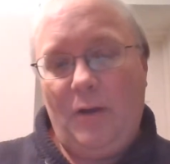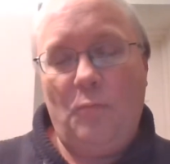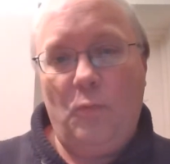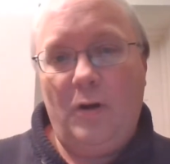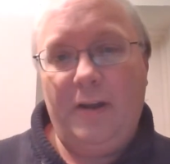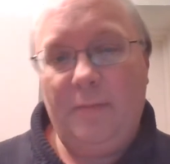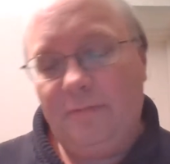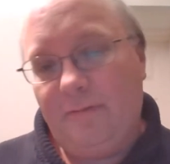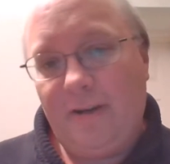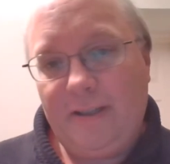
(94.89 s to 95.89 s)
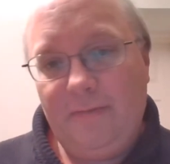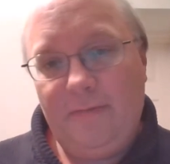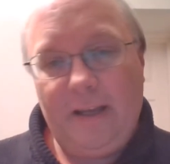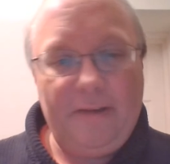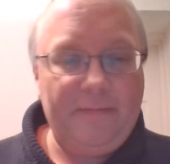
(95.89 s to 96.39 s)
and why the progressive
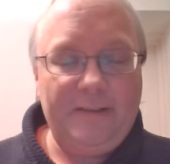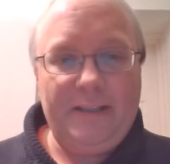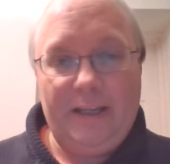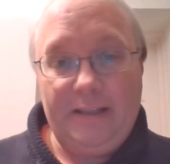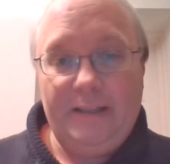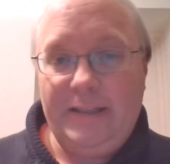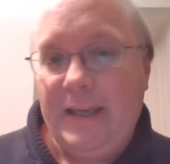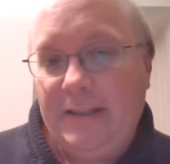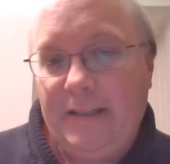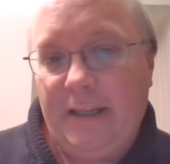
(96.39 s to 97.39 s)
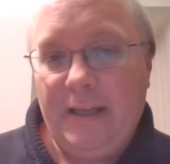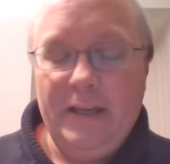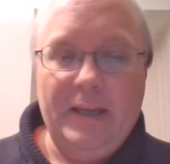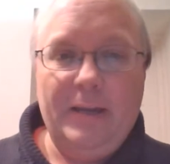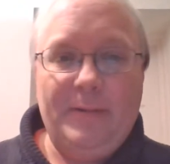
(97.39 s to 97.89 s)
left get in a tizzy
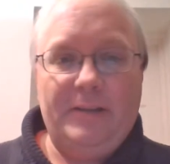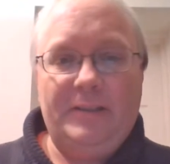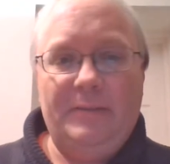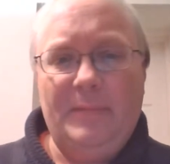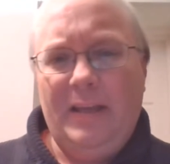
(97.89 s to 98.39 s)
about him.